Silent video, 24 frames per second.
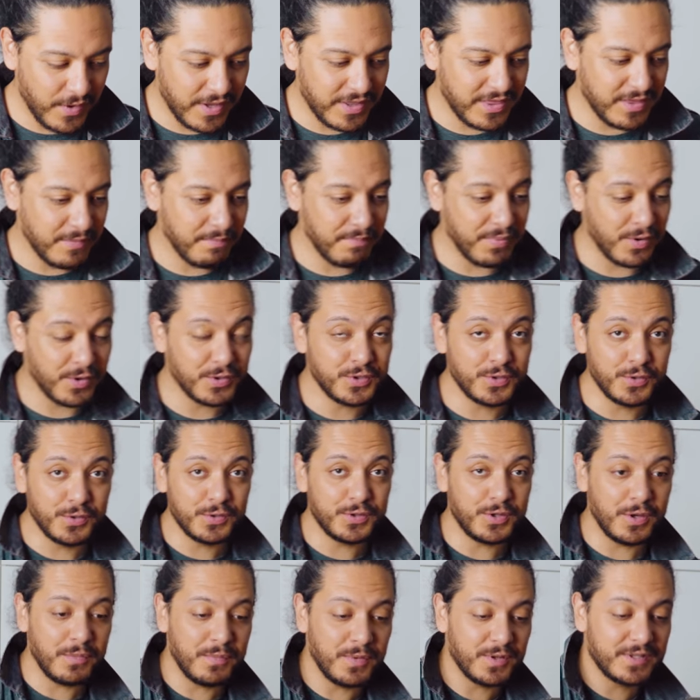with
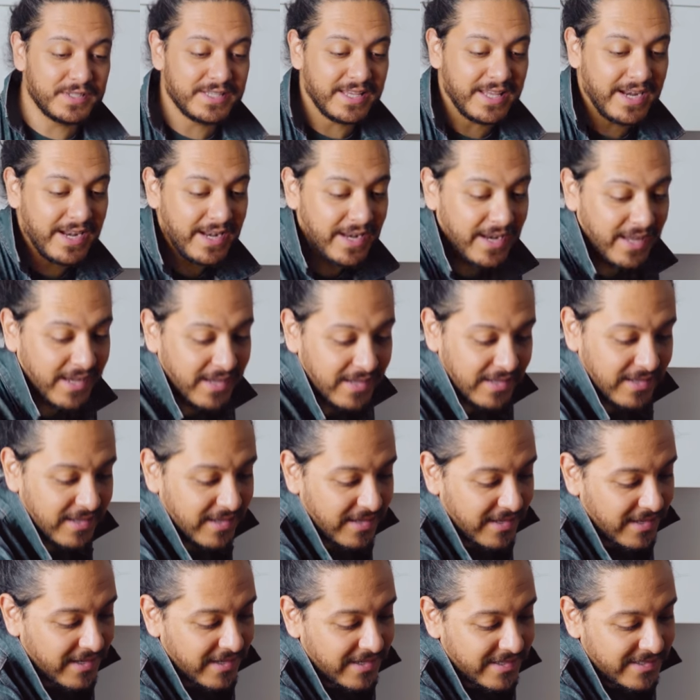prosciutto mozzarella.
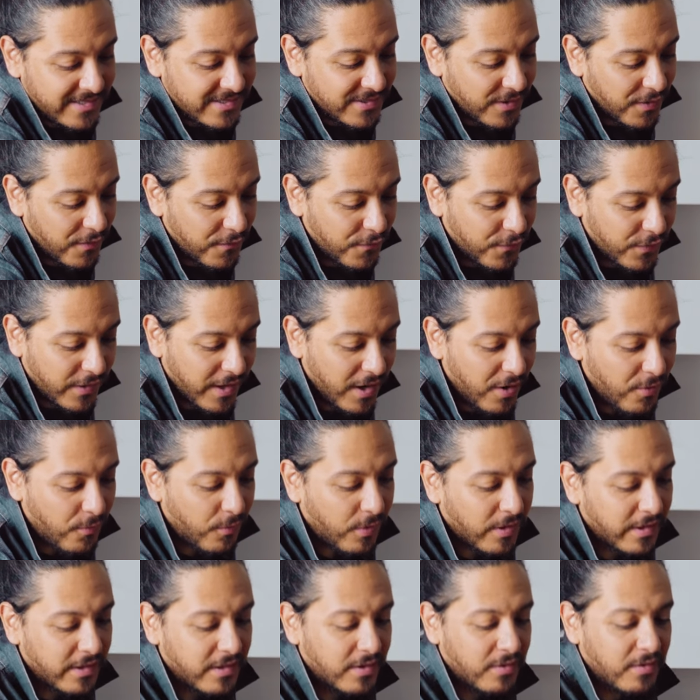So for that
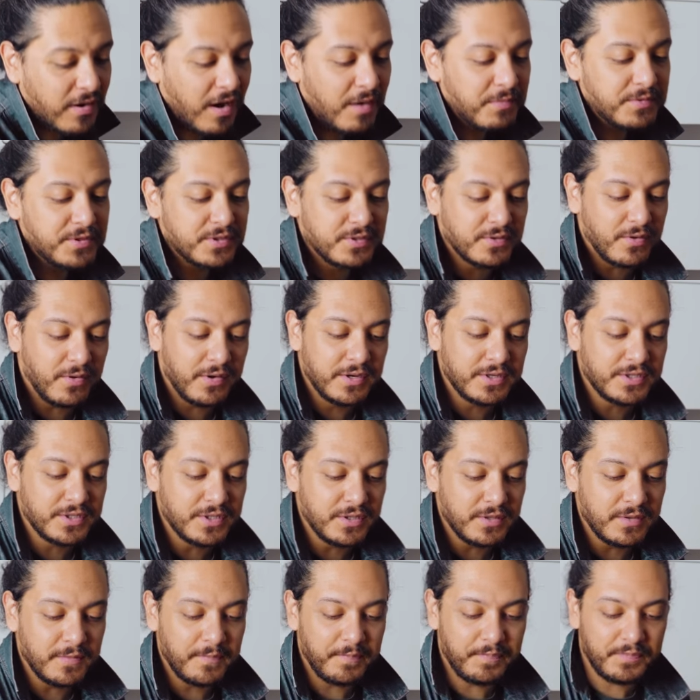one, I'm just going
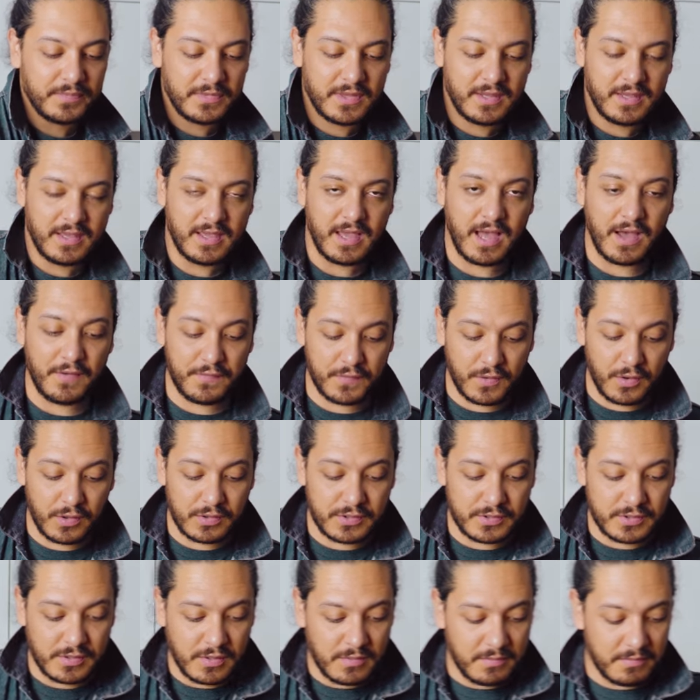to I've
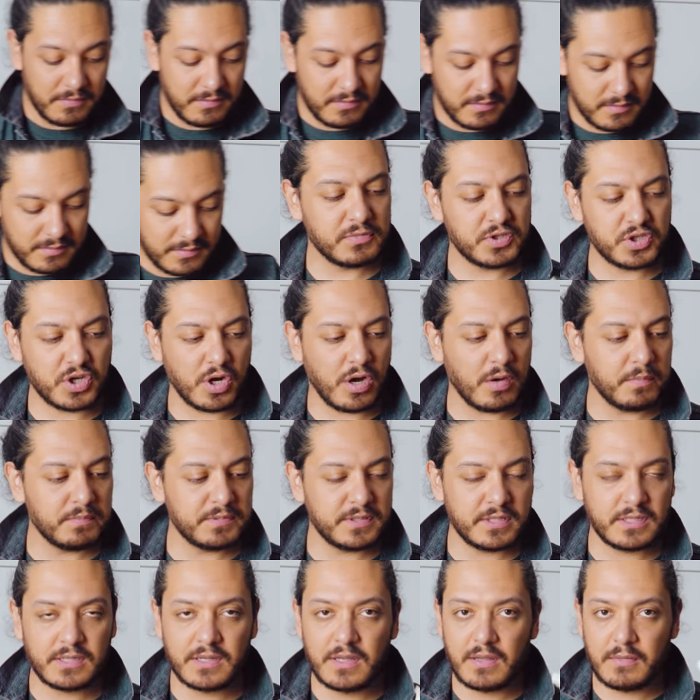got some
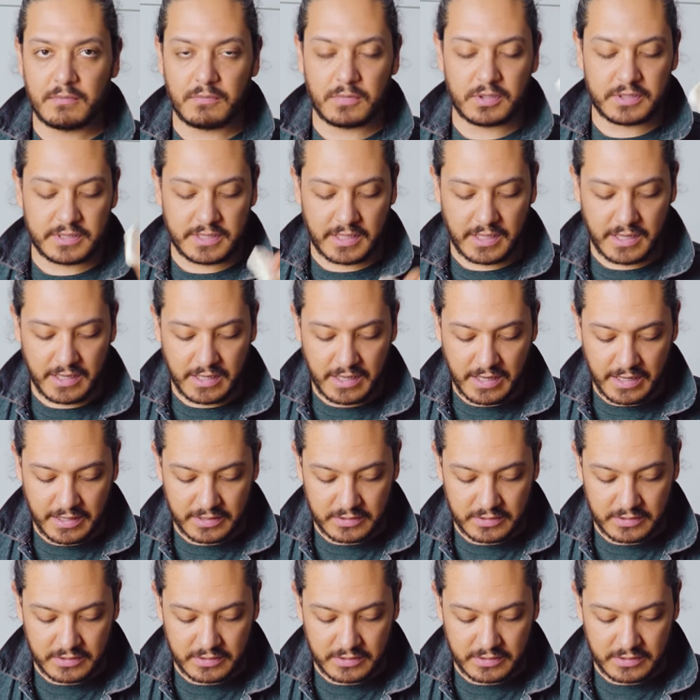chopped mozzarella